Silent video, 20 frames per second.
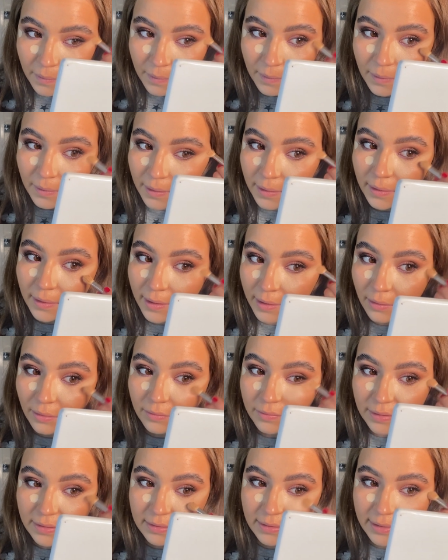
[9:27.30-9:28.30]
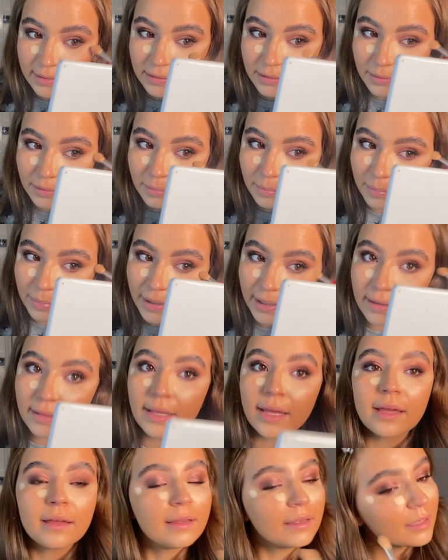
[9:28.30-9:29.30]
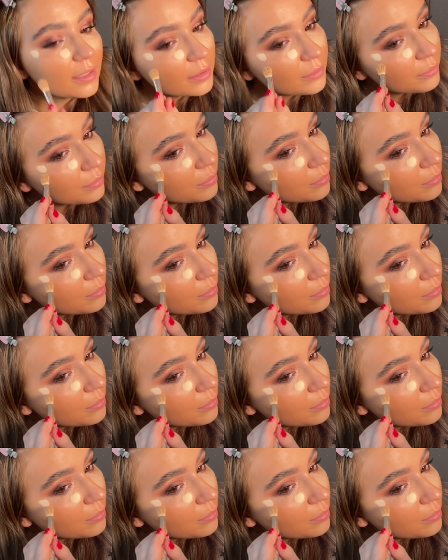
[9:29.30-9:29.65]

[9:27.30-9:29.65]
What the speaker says: And then obviously do blend that in.